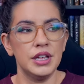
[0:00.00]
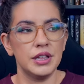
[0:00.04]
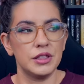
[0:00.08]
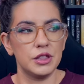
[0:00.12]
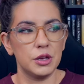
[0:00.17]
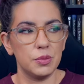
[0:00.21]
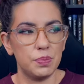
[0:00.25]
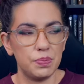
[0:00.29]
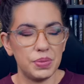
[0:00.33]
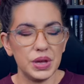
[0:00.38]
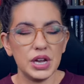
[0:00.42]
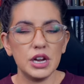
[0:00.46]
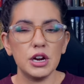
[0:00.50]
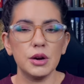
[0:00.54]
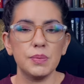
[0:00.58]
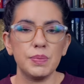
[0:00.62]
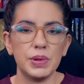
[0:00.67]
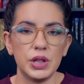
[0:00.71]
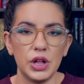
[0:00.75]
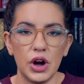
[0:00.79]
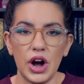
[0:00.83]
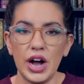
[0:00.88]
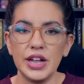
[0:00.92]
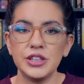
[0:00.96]
the bigger
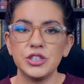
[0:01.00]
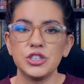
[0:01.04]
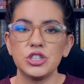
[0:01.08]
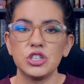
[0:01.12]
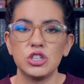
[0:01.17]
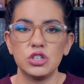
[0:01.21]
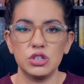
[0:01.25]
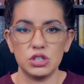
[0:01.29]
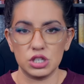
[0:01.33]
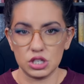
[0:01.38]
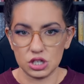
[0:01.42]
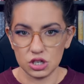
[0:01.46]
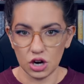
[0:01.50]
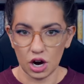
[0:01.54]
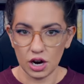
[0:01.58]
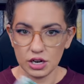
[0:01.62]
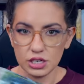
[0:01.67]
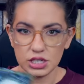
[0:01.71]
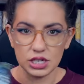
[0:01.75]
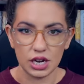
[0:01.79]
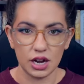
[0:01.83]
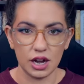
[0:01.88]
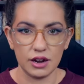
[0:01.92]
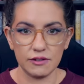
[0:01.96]
plots to
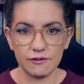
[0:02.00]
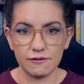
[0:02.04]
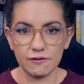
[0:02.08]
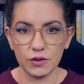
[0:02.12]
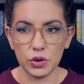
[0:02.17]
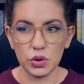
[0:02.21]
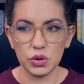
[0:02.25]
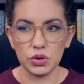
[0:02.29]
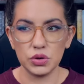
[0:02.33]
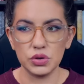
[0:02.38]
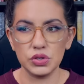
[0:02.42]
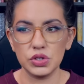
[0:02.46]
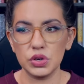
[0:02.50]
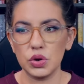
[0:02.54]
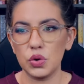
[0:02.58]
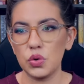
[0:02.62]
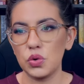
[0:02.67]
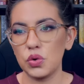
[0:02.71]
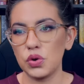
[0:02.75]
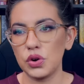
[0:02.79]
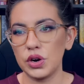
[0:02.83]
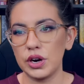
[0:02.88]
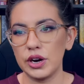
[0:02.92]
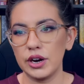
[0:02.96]
start to unfold,
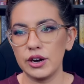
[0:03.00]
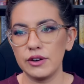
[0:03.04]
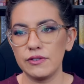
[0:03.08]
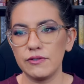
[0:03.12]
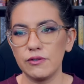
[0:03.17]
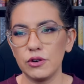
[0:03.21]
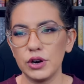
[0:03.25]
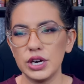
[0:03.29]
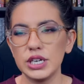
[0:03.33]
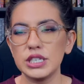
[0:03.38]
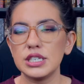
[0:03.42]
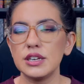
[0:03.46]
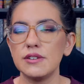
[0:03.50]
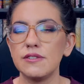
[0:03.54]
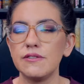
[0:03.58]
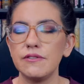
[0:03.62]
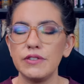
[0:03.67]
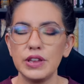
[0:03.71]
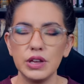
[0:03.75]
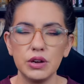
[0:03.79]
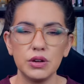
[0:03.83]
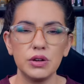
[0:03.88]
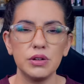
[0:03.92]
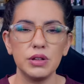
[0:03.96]
or for it to
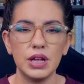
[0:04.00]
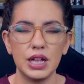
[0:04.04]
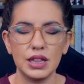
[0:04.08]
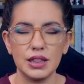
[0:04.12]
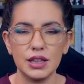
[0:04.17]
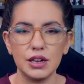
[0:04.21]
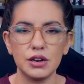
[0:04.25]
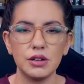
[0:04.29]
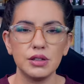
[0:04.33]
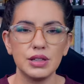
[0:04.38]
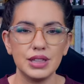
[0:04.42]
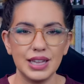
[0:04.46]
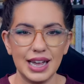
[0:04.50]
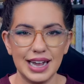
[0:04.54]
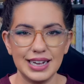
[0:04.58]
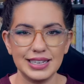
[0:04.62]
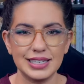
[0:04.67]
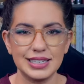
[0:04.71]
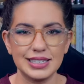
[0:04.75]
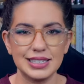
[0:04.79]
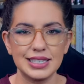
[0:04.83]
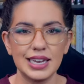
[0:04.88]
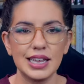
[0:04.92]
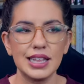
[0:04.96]
feel a little
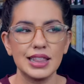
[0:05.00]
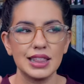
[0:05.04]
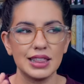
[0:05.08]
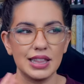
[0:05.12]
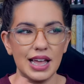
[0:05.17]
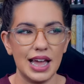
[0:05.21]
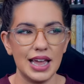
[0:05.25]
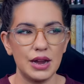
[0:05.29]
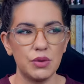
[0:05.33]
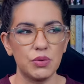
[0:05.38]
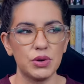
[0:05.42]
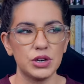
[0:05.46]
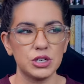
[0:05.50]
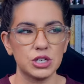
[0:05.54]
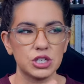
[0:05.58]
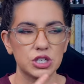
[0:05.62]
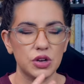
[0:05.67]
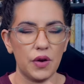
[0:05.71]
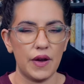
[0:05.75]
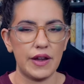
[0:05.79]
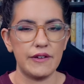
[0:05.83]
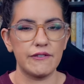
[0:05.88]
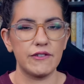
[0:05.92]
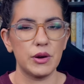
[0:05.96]
less like we're just
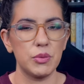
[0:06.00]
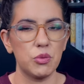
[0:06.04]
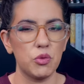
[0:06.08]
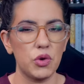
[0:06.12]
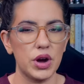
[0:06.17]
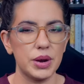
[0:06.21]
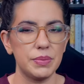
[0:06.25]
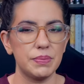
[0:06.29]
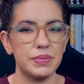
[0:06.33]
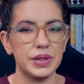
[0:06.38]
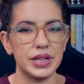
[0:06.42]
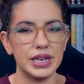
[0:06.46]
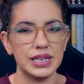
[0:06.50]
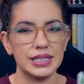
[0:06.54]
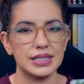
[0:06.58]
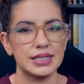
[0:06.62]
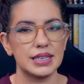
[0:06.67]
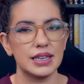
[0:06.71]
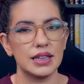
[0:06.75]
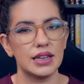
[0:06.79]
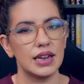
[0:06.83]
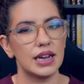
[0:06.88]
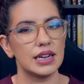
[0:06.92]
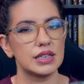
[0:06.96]
going from one place
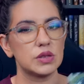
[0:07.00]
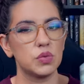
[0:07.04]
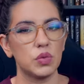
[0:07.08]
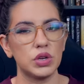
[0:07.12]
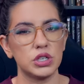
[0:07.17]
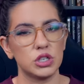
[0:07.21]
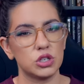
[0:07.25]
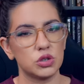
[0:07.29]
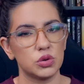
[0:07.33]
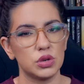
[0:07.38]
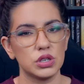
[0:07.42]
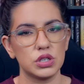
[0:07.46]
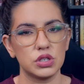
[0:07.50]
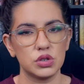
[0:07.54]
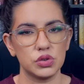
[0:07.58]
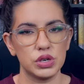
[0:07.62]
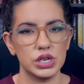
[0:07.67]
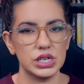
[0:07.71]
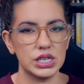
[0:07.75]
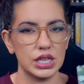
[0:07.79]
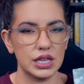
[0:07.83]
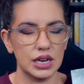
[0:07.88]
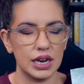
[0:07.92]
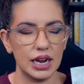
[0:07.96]
to the next, one short
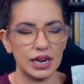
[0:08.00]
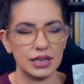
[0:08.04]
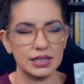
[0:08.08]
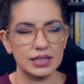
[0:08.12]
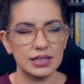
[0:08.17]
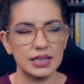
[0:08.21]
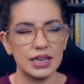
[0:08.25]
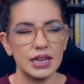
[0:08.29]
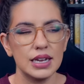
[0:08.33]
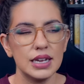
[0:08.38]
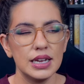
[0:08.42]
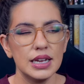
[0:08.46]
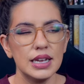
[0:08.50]
story to the next.